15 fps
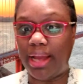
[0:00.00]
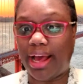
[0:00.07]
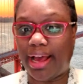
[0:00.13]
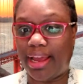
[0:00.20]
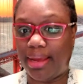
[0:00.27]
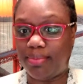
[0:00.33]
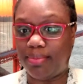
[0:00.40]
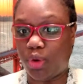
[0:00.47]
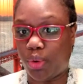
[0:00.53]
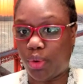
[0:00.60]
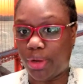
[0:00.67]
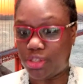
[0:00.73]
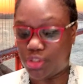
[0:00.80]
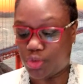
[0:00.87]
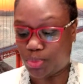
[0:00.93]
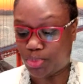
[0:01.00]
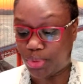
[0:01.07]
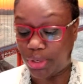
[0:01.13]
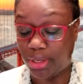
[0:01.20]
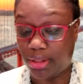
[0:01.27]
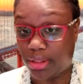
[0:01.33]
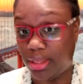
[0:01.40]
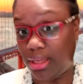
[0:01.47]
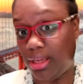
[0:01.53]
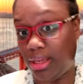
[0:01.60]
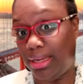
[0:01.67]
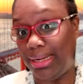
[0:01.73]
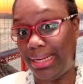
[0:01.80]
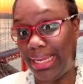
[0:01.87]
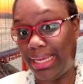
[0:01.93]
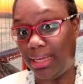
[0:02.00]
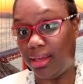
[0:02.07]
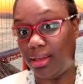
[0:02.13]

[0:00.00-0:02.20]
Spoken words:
I am going to put the link